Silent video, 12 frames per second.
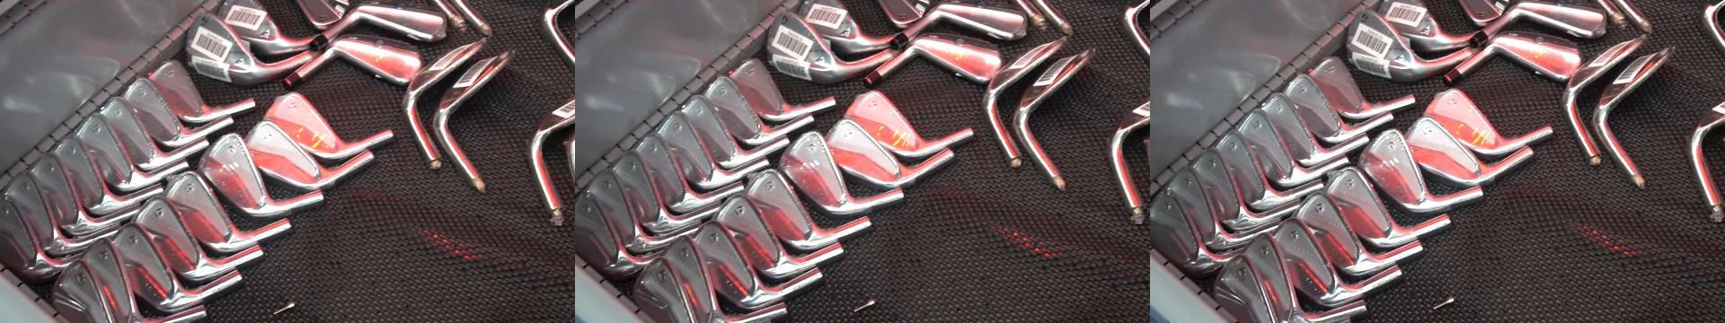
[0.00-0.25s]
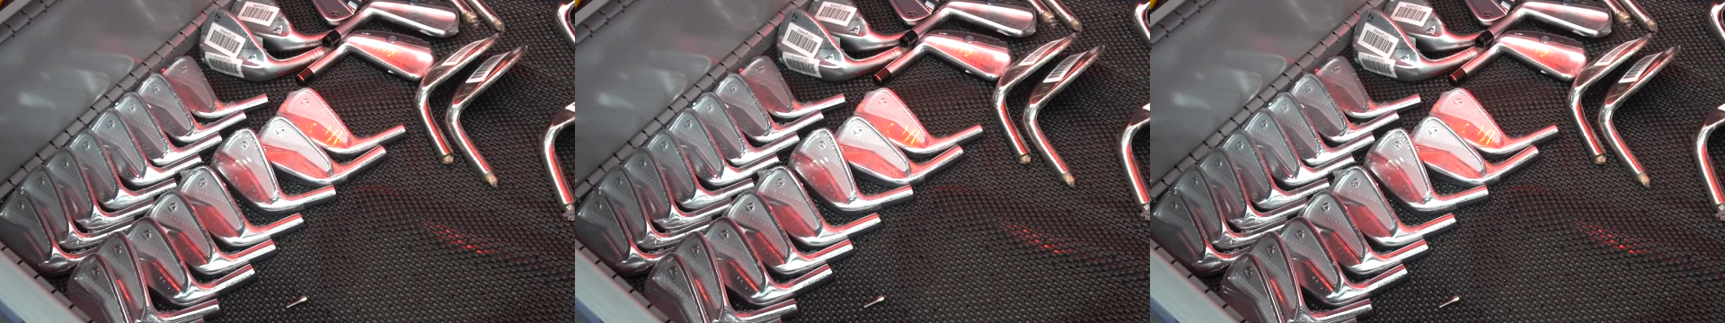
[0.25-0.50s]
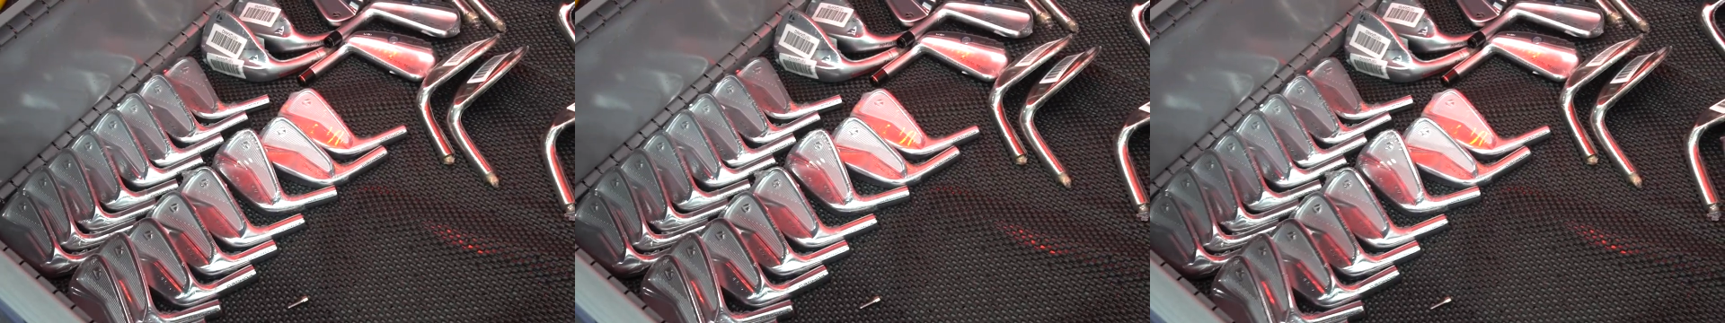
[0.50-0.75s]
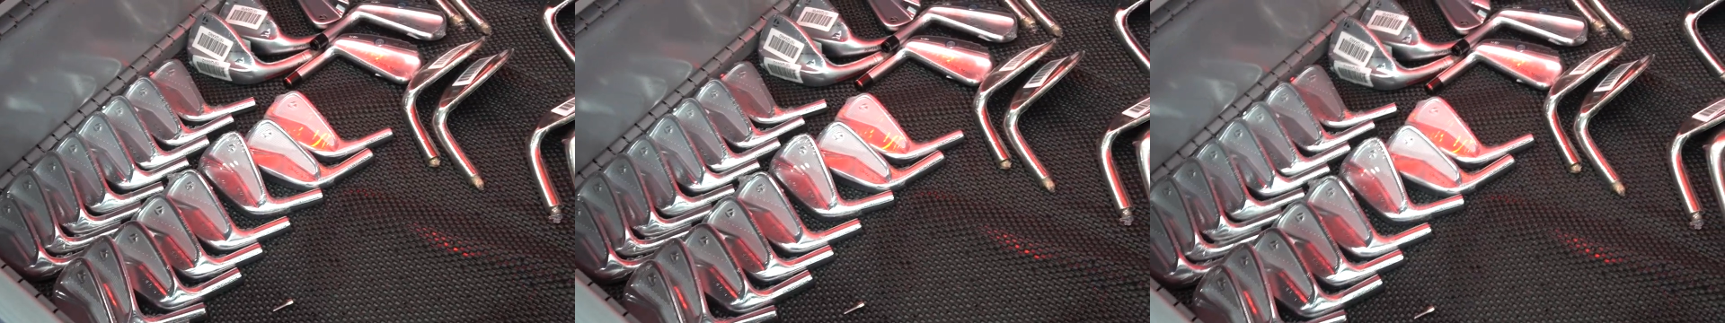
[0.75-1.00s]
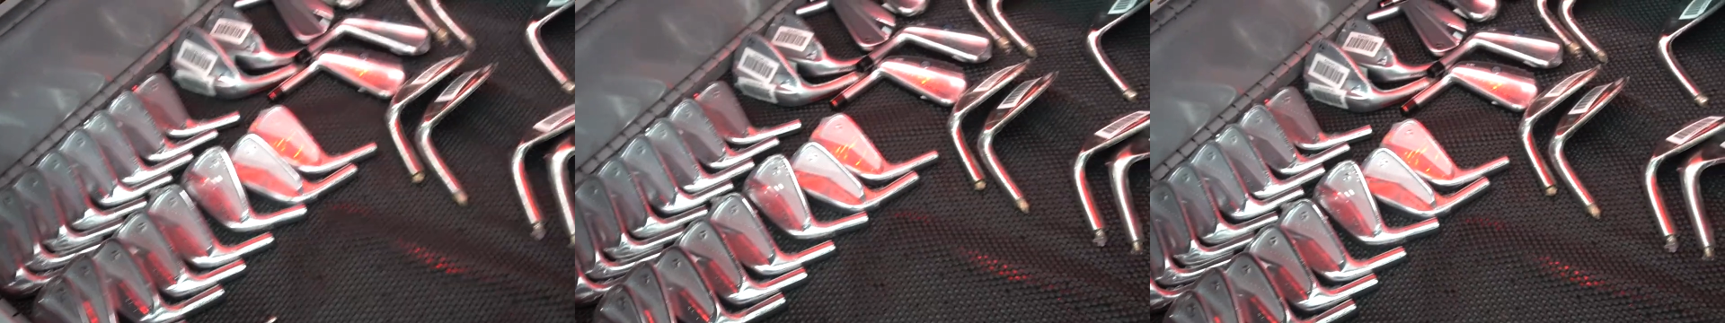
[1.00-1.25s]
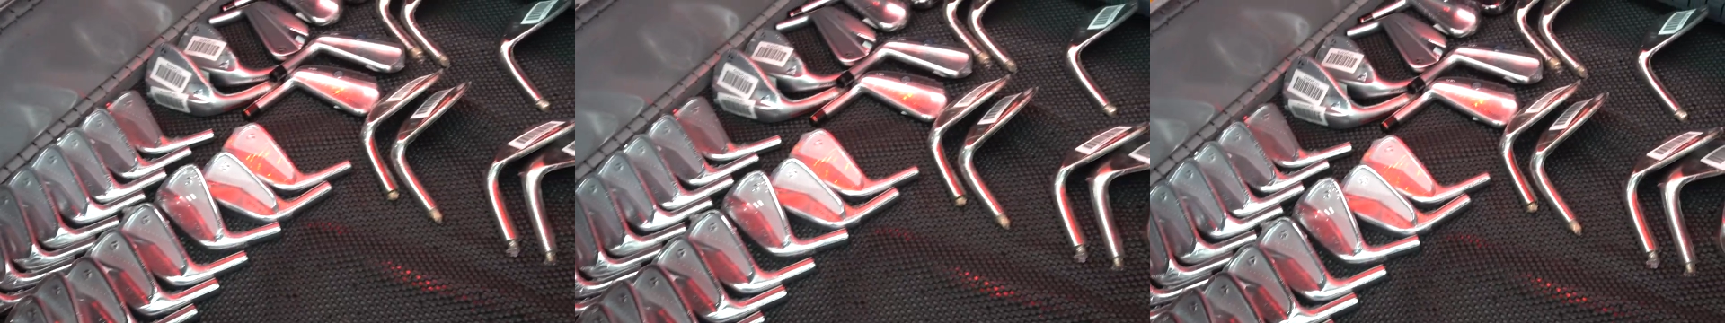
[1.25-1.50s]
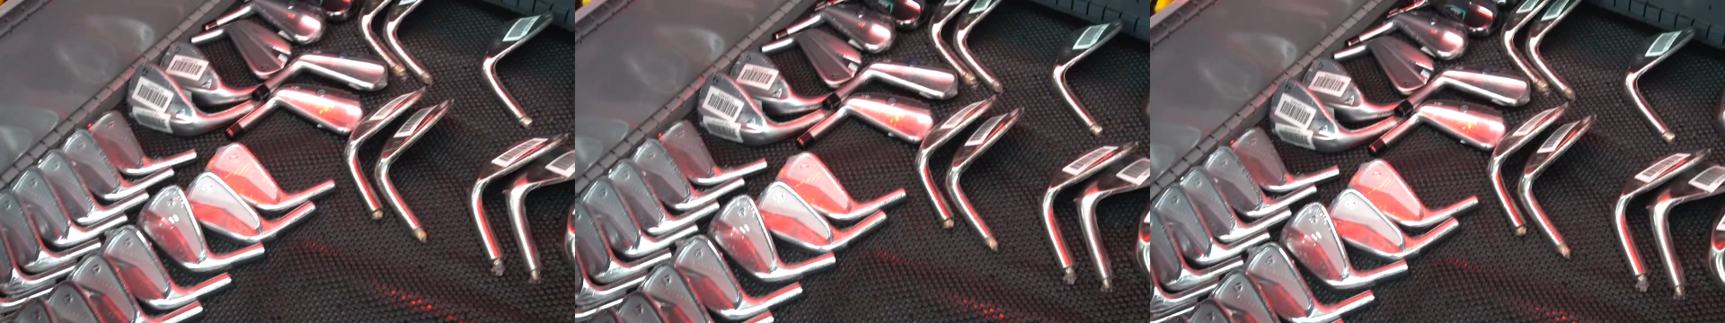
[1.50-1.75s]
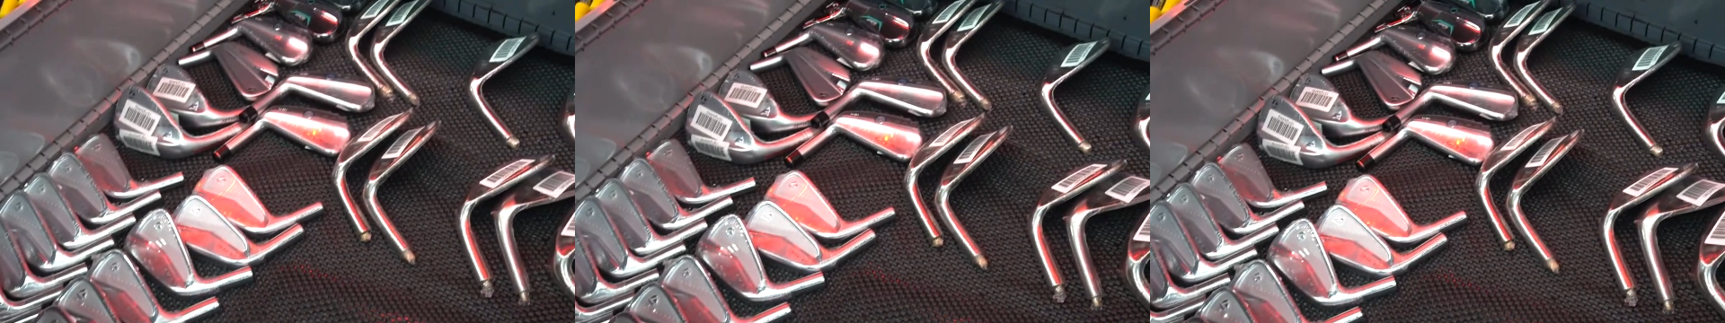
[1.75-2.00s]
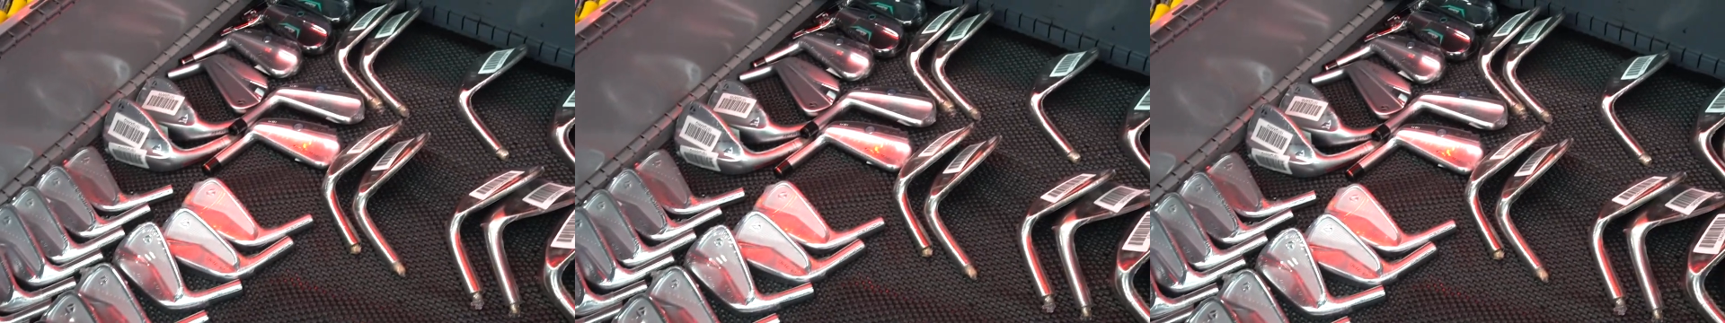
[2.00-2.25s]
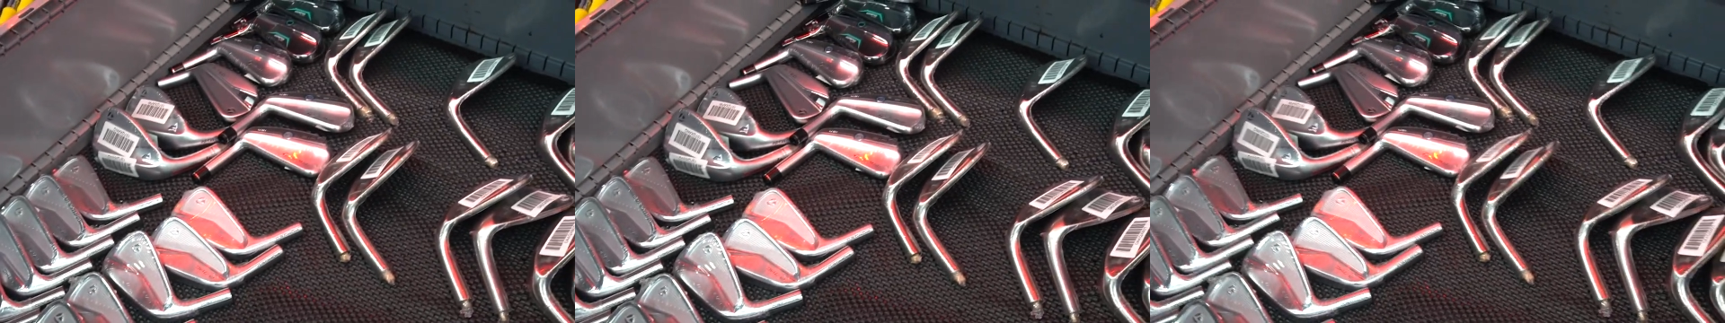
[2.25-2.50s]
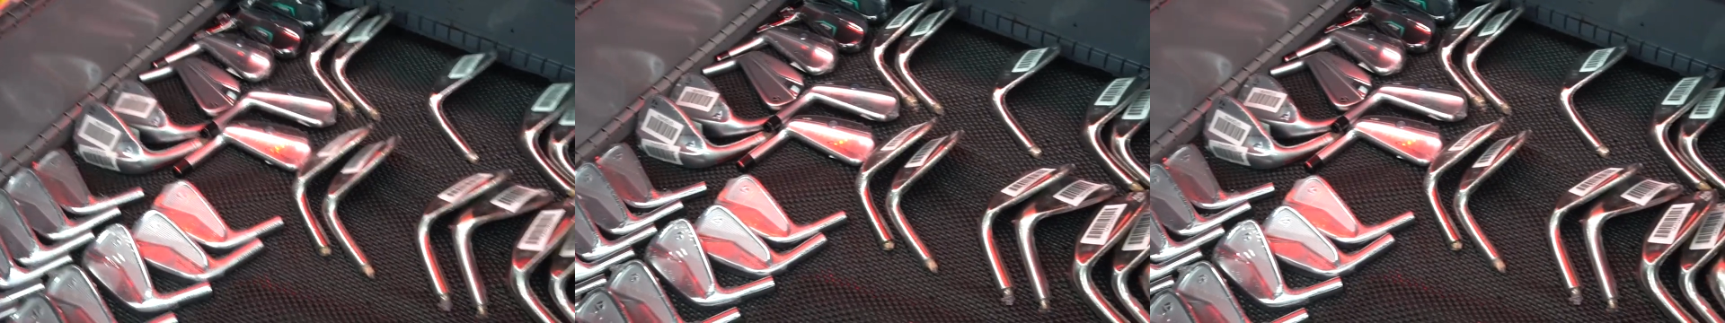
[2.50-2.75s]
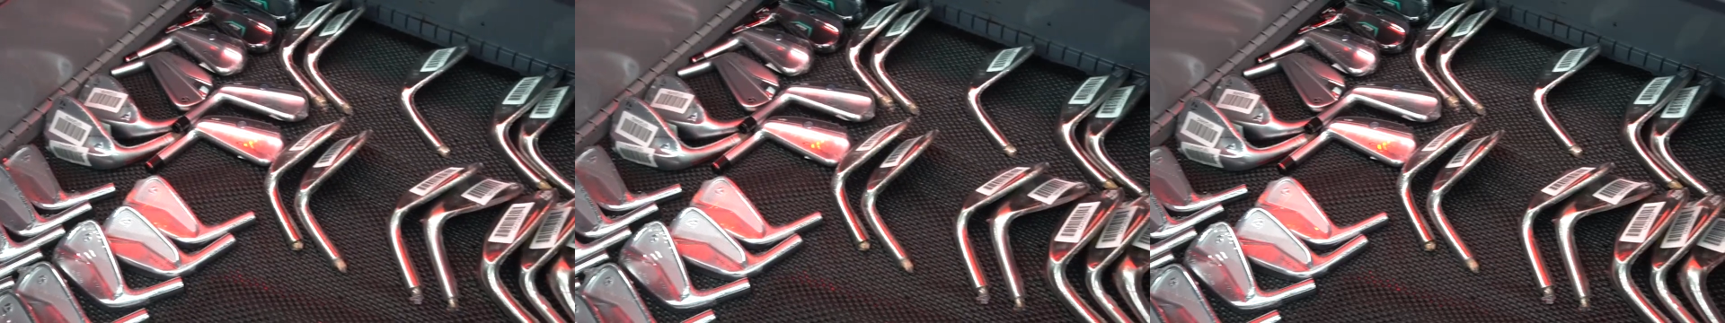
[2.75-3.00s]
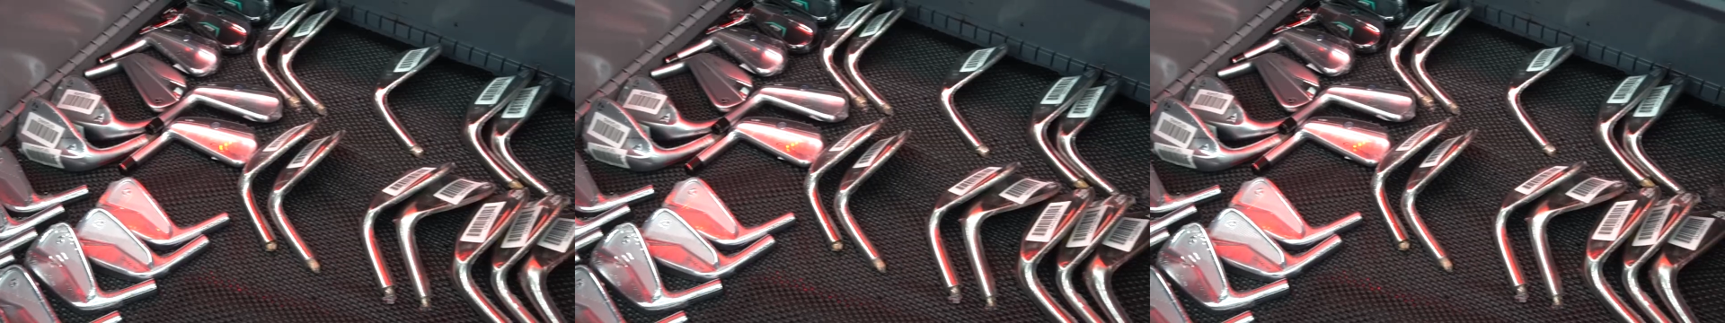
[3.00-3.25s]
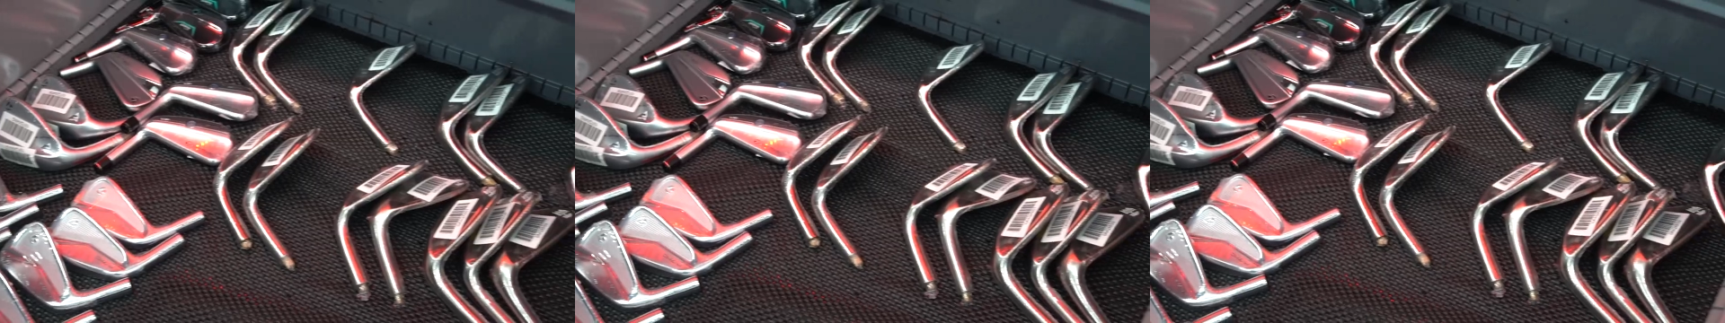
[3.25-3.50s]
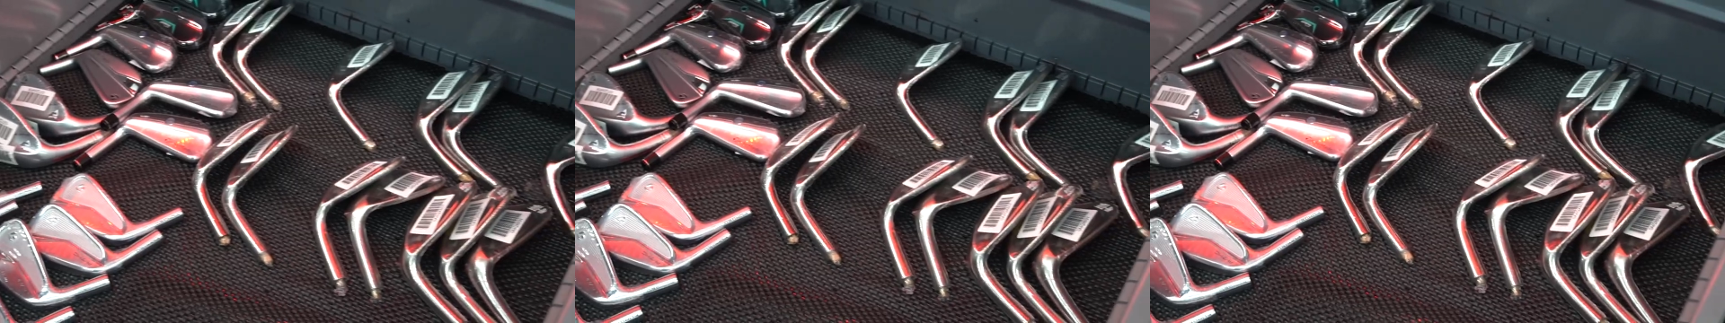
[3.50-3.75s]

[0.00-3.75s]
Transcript: [unreadable: no face in view]